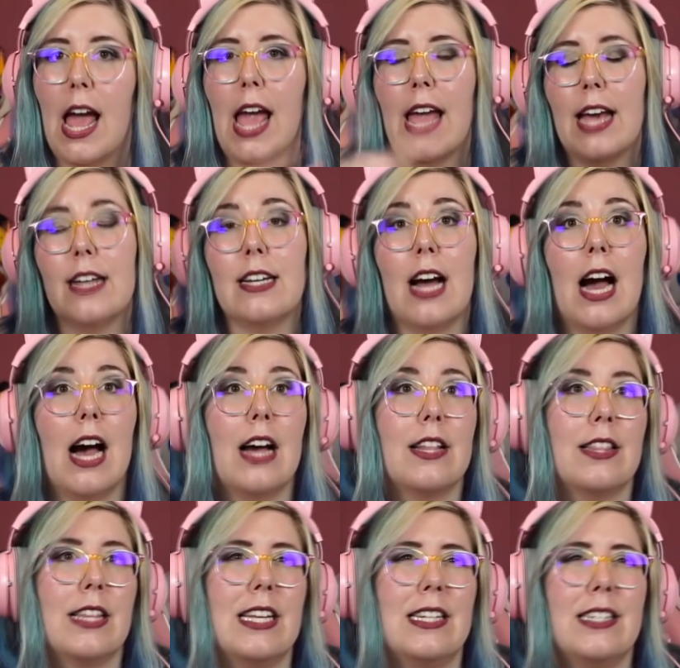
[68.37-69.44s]
and
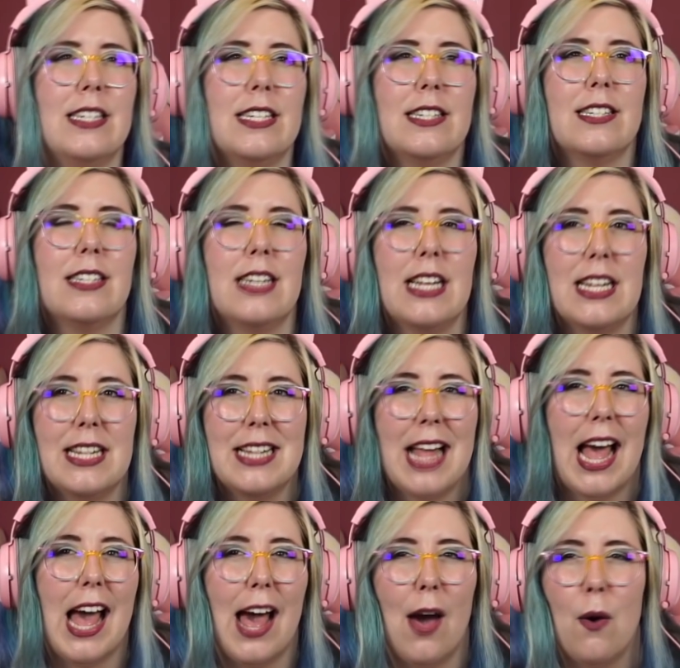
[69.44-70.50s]
on the Disney
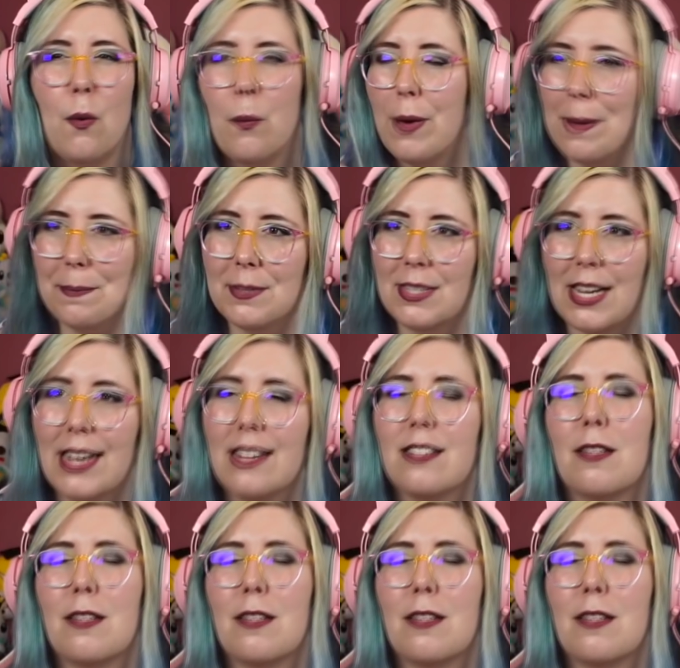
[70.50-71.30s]
Now website.